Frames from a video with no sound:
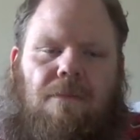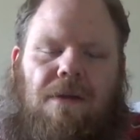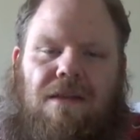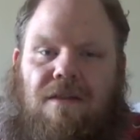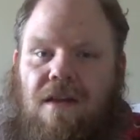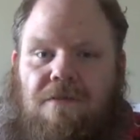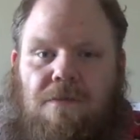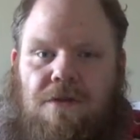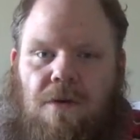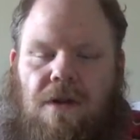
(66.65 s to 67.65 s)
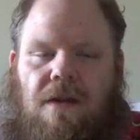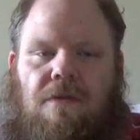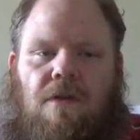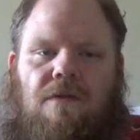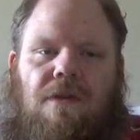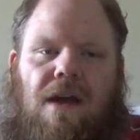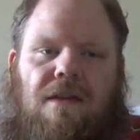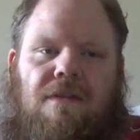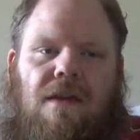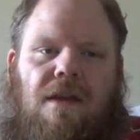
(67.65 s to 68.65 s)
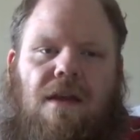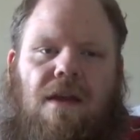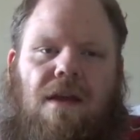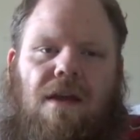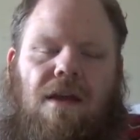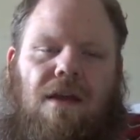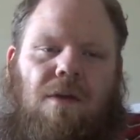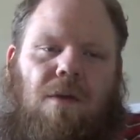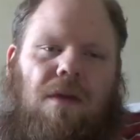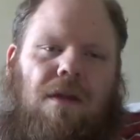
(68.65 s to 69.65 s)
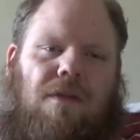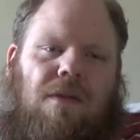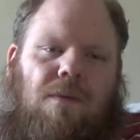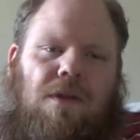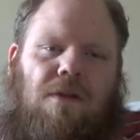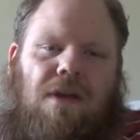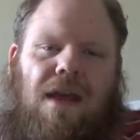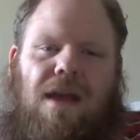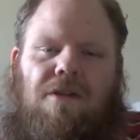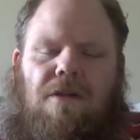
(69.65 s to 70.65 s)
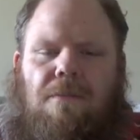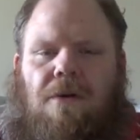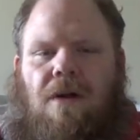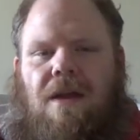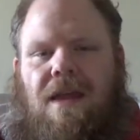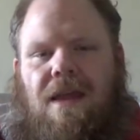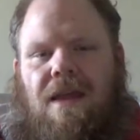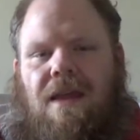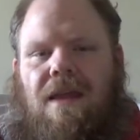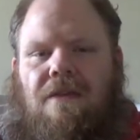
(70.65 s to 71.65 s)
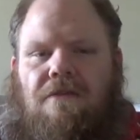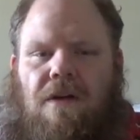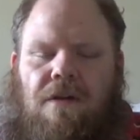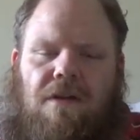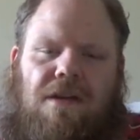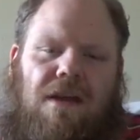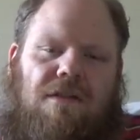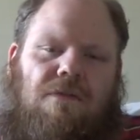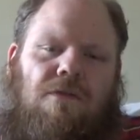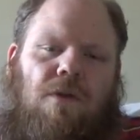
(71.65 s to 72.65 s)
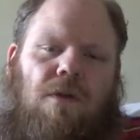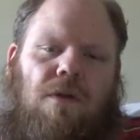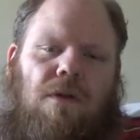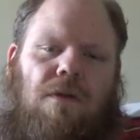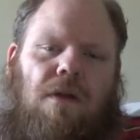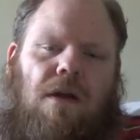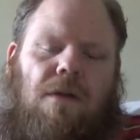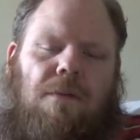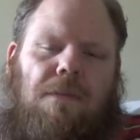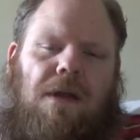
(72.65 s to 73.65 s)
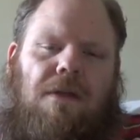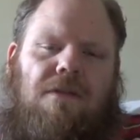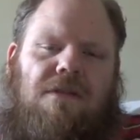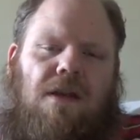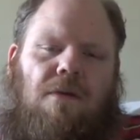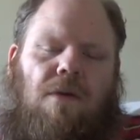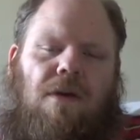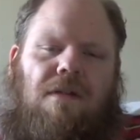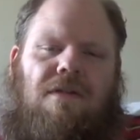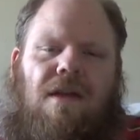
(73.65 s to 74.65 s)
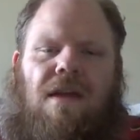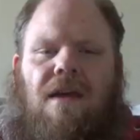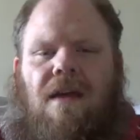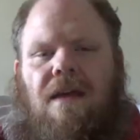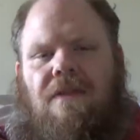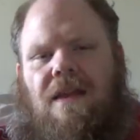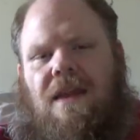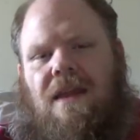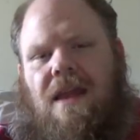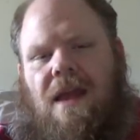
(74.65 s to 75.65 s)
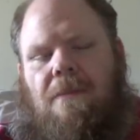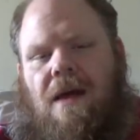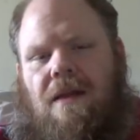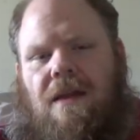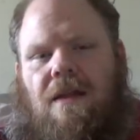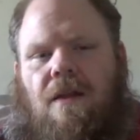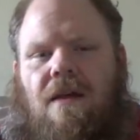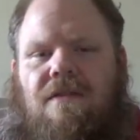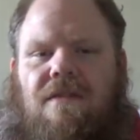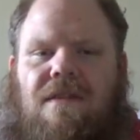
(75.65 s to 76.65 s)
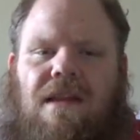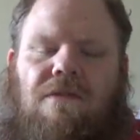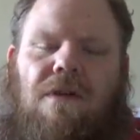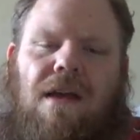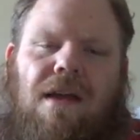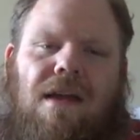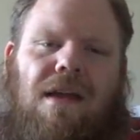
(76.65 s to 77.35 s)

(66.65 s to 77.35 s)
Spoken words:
He's lost majority of those fights. And then when you look at Hector Lombard, he failed a test for steroids, and then he came out and he lost his next fight.